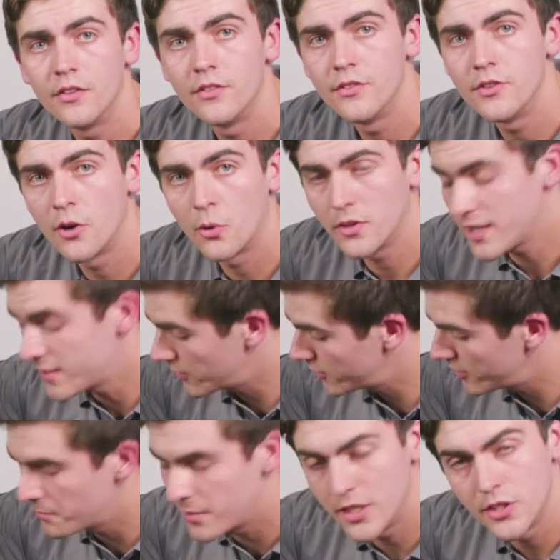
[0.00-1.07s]
Note these are
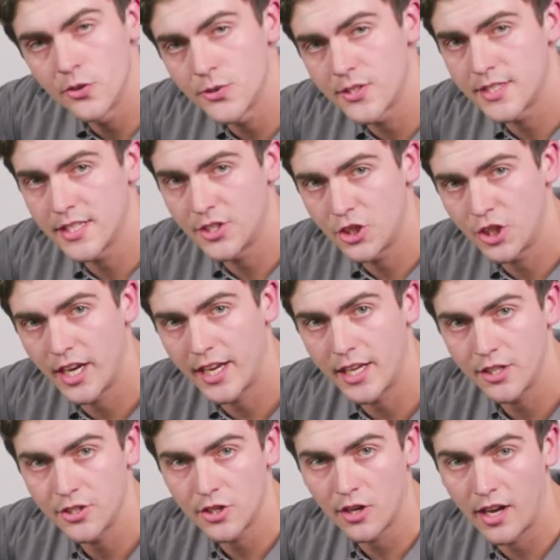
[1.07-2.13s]
going to be used to
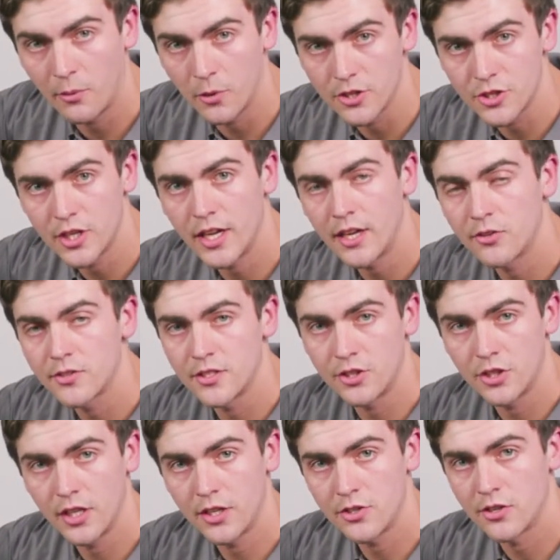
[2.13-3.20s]
change our channels and
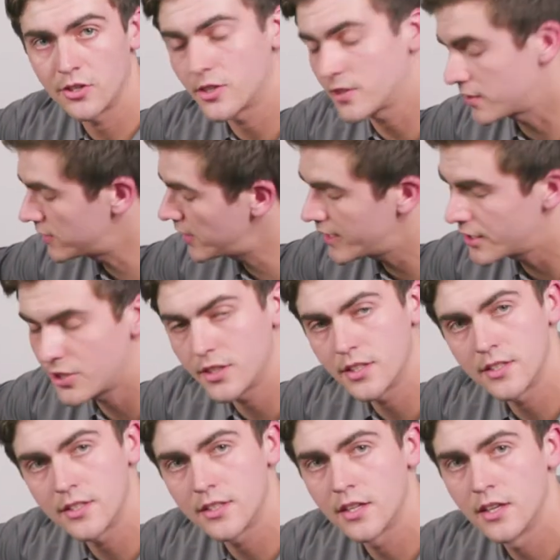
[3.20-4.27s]
change our
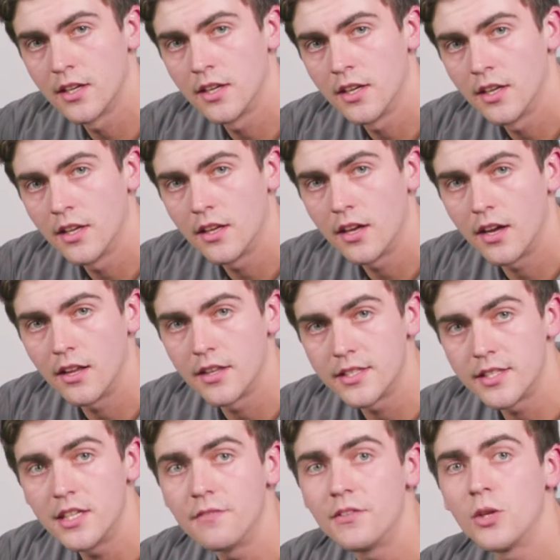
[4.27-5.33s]
selections. The
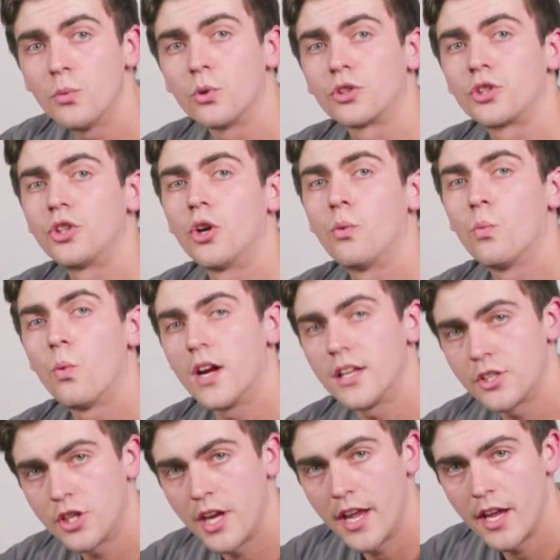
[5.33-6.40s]
TV will show
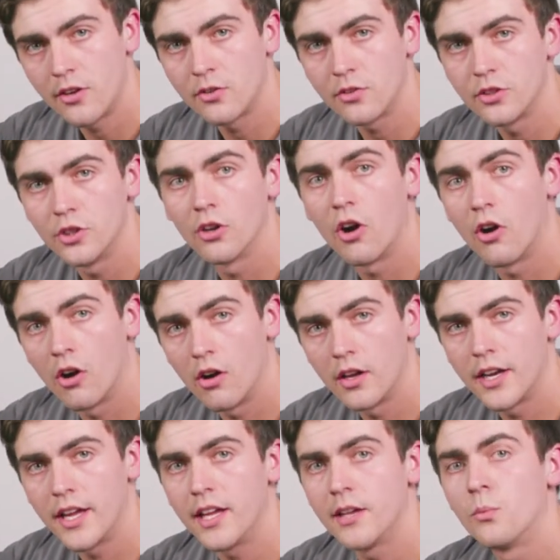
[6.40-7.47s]
what channel you're
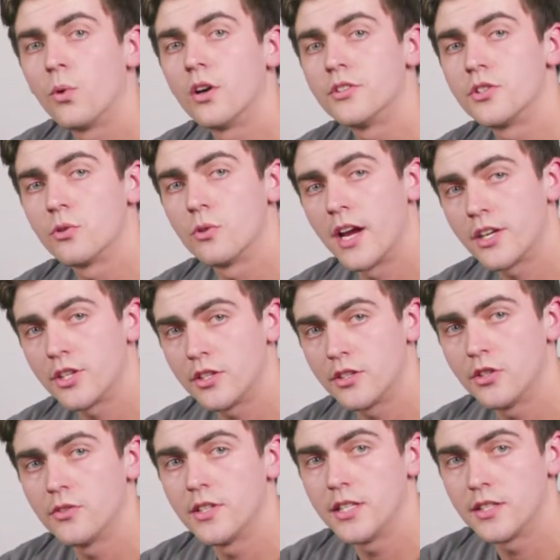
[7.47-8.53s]
on and what
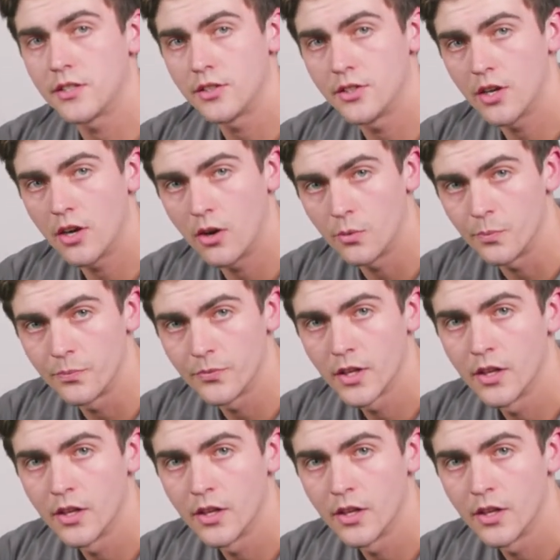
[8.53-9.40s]
direction you need to go.